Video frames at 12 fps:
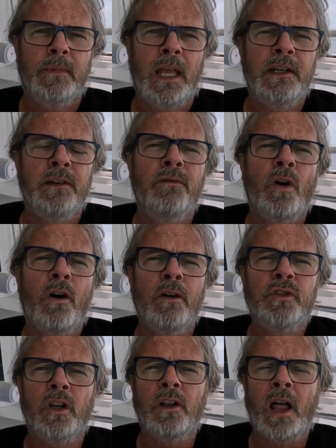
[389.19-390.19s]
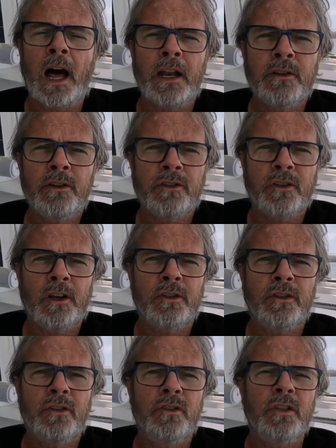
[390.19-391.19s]
and involves a lot of
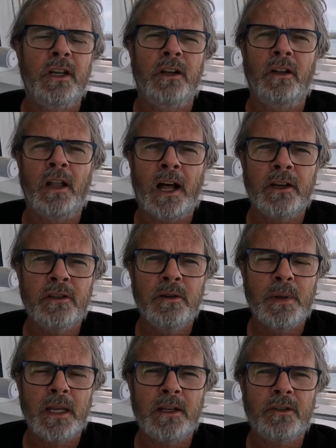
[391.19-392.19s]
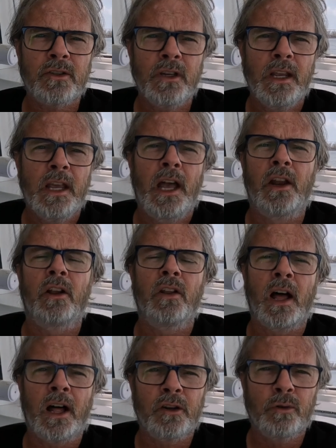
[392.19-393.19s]
discussions and a lot of debates and a
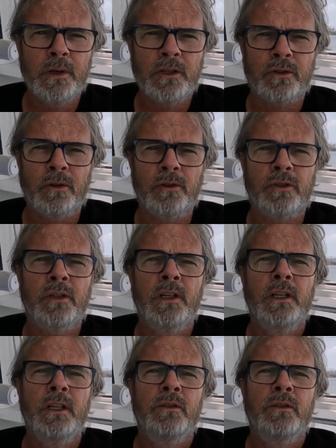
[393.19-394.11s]
lot of research